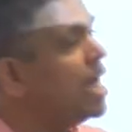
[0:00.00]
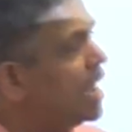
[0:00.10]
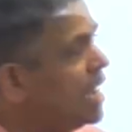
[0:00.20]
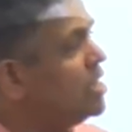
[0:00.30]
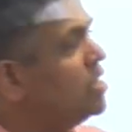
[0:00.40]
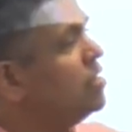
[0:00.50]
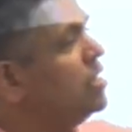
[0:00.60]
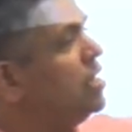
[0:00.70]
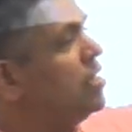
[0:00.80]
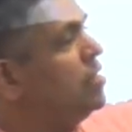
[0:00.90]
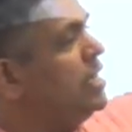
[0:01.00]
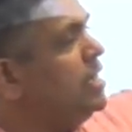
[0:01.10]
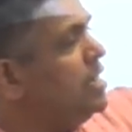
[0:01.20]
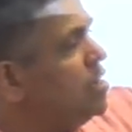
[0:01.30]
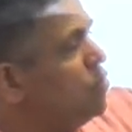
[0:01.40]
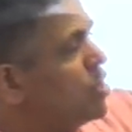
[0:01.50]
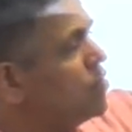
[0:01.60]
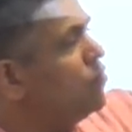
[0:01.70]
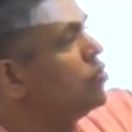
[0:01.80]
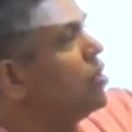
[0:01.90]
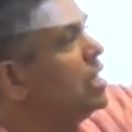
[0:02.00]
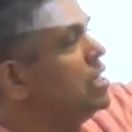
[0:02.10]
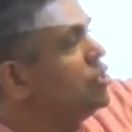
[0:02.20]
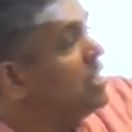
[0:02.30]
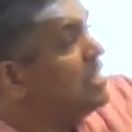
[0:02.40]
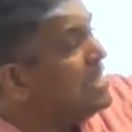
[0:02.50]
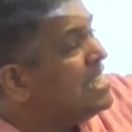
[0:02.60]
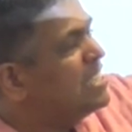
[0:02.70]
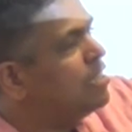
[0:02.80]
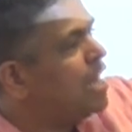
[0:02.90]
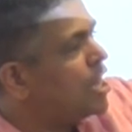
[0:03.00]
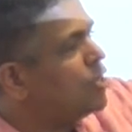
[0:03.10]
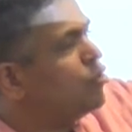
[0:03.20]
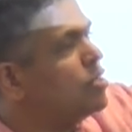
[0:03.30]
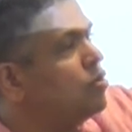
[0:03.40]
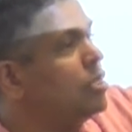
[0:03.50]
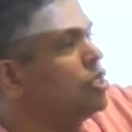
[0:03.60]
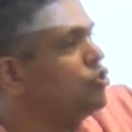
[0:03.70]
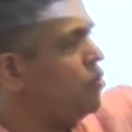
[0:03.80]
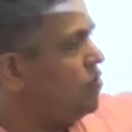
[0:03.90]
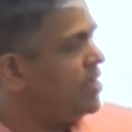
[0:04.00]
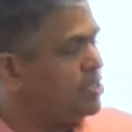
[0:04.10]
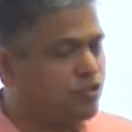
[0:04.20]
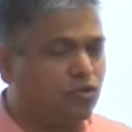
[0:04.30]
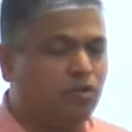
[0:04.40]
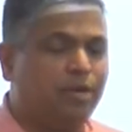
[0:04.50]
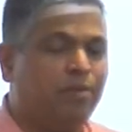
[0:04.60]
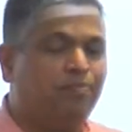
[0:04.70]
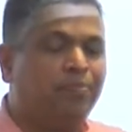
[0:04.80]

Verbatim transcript: Again, they needed a wonderful knowledge, detailed, accurate knowledge of astronomy.